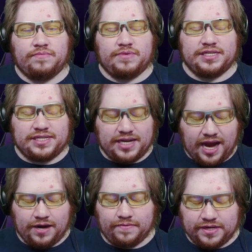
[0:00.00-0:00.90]
this
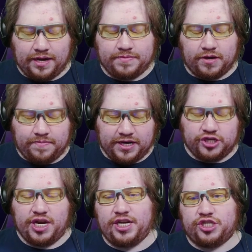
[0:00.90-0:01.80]
title, this episode being
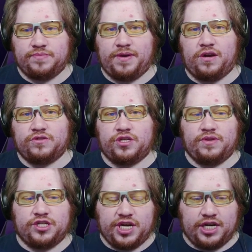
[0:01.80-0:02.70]
changes, but also
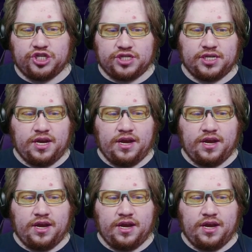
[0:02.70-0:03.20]
the changes